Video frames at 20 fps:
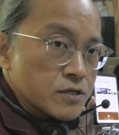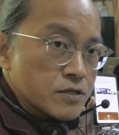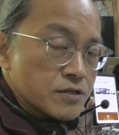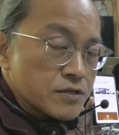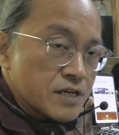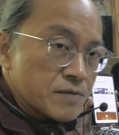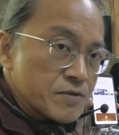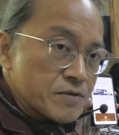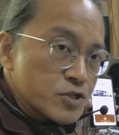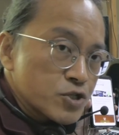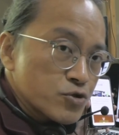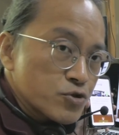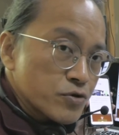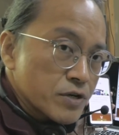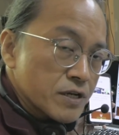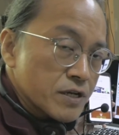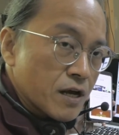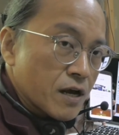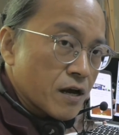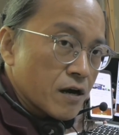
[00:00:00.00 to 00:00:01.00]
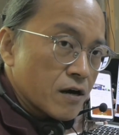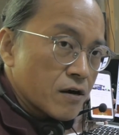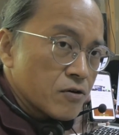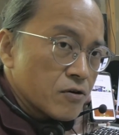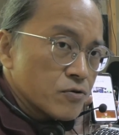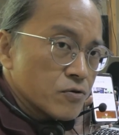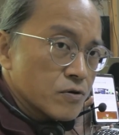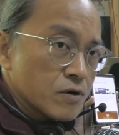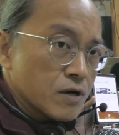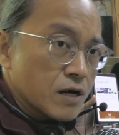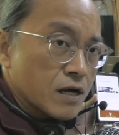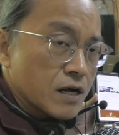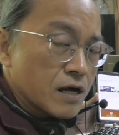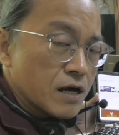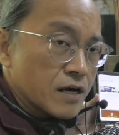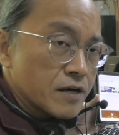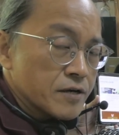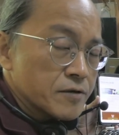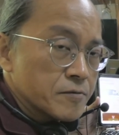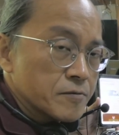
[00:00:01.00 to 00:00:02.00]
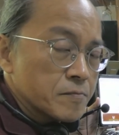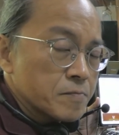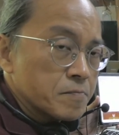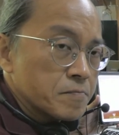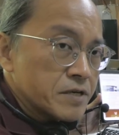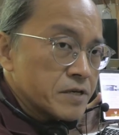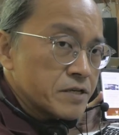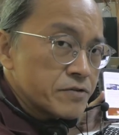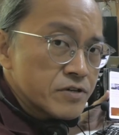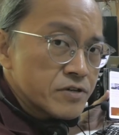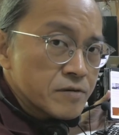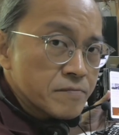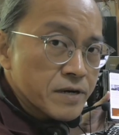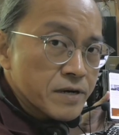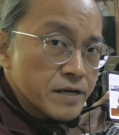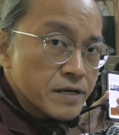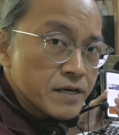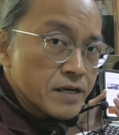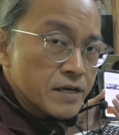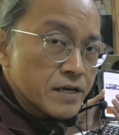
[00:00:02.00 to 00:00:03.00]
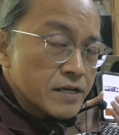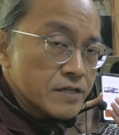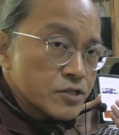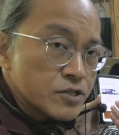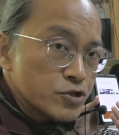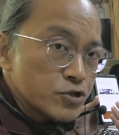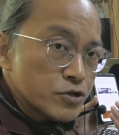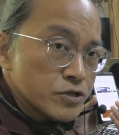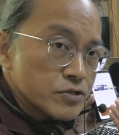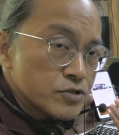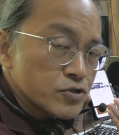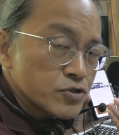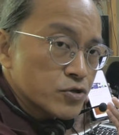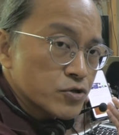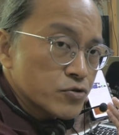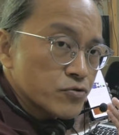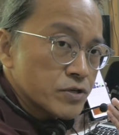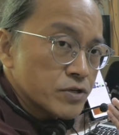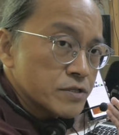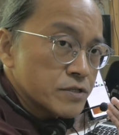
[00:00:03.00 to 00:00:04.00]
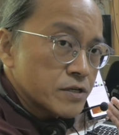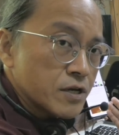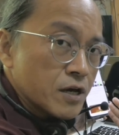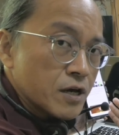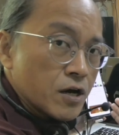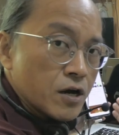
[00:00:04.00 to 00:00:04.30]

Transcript: demonstrate how I mirror my Android screen